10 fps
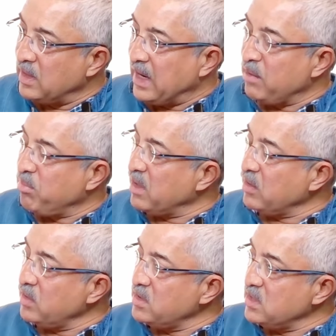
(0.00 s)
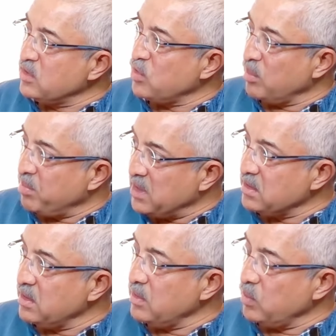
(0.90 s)
that part of the jigsaw
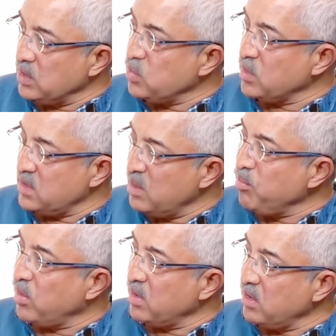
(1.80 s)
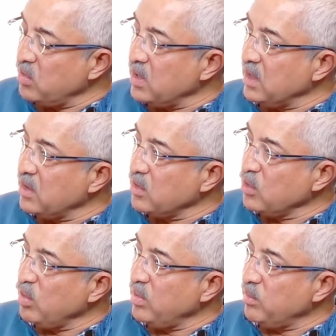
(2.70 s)
puzzle, which was important to take it to the
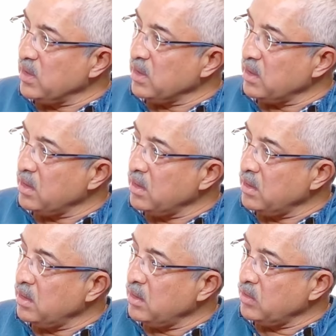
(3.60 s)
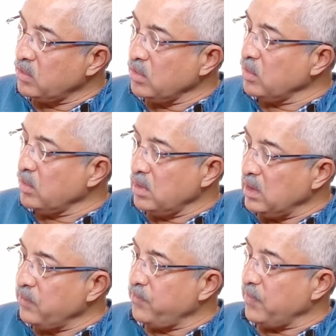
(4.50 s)
global market. So
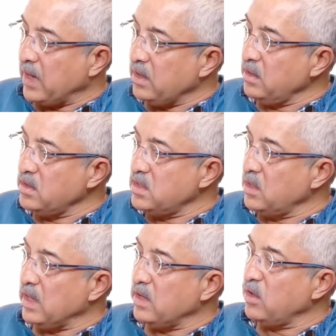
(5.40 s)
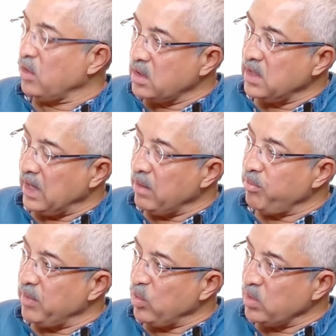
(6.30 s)
if analogy had not
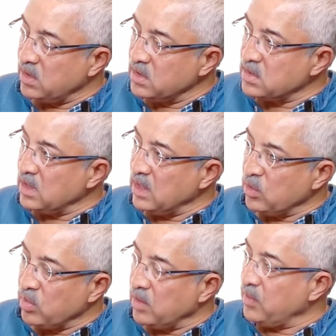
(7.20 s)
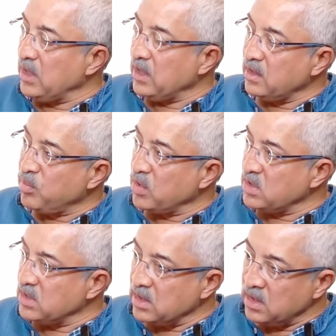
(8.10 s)
helped me with this, it would have delayed the
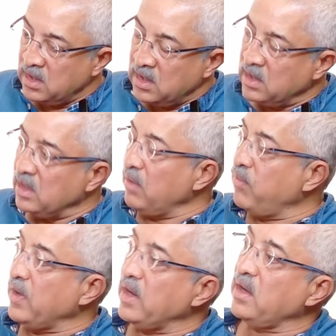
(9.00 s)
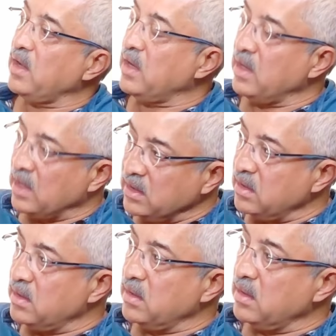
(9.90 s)
project till I find another